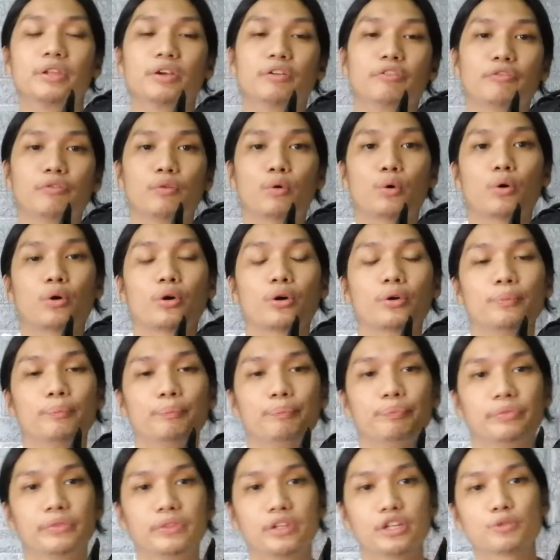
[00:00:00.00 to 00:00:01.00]
for
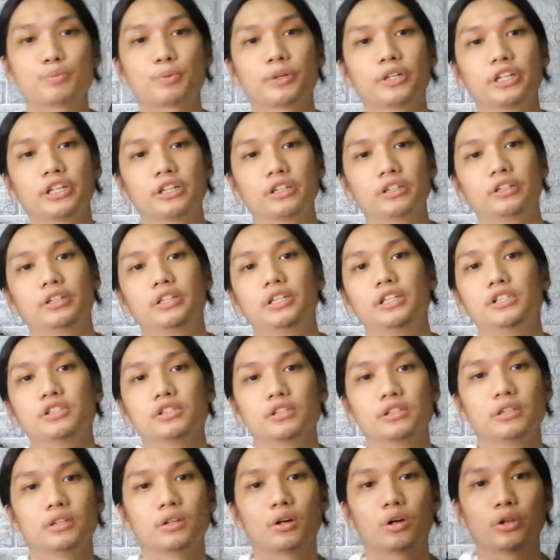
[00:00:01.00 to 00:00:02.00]
this particular
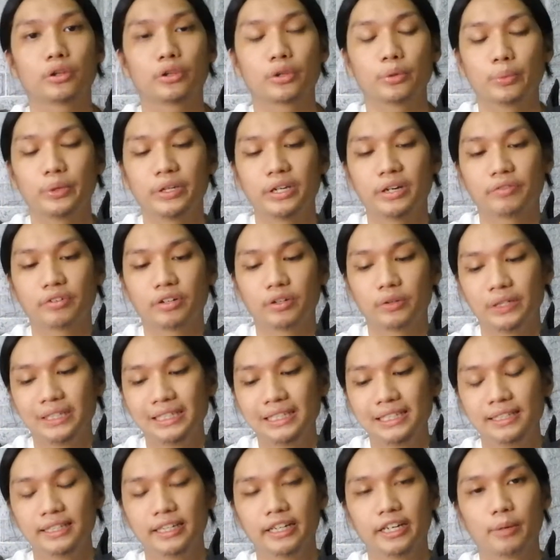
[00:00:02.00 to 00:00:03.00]
reason, although we never
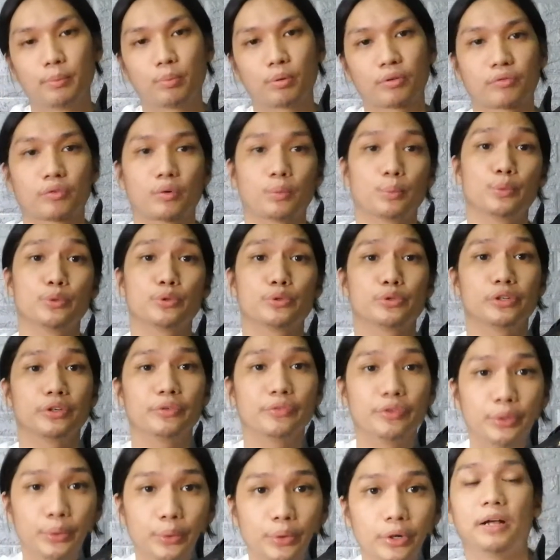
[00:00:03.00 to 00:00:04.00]
really did a performance
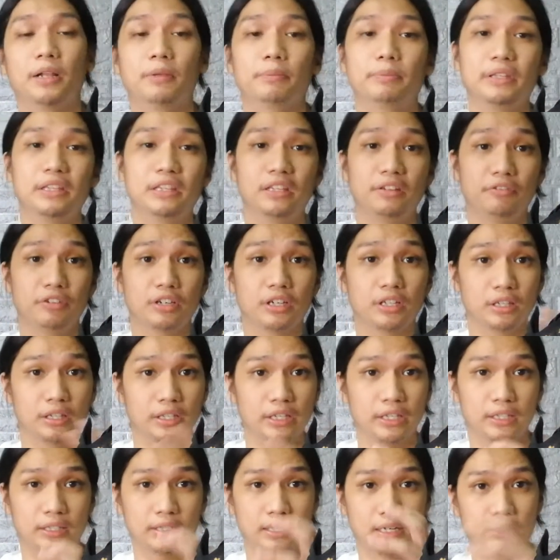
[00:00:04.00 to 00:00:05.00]
review, I'll be leaving a
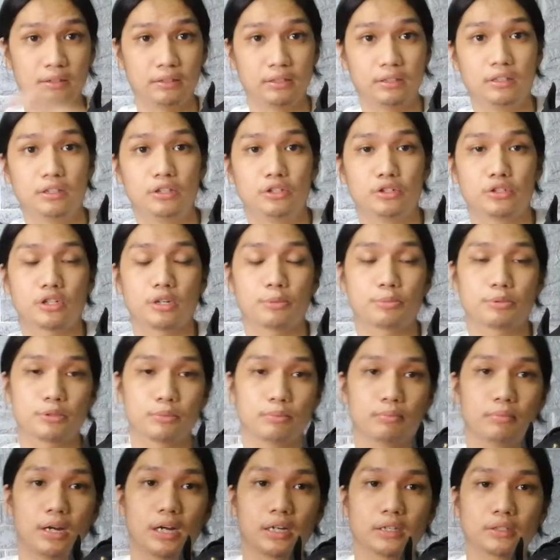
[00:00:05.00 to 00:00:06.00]
link down in the
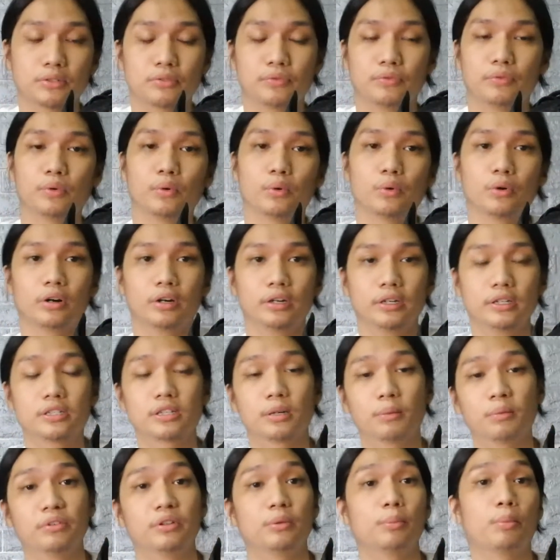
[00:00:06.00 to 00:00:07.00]
description box for
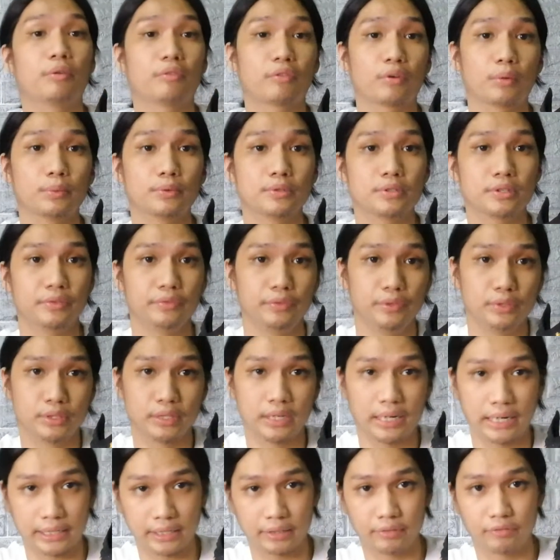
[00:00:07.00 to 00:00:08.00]
some of the performance reviews
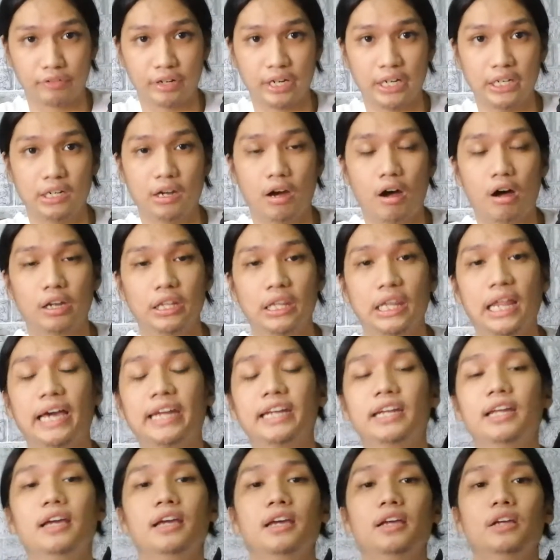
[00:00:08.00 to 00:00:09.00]
that I can find
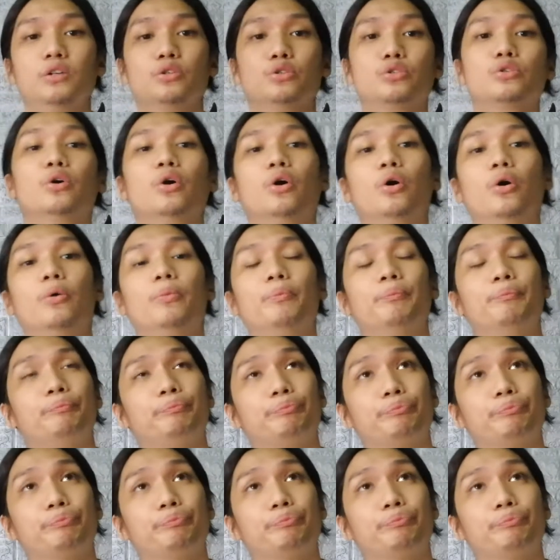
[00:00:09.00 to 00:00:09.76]
online. So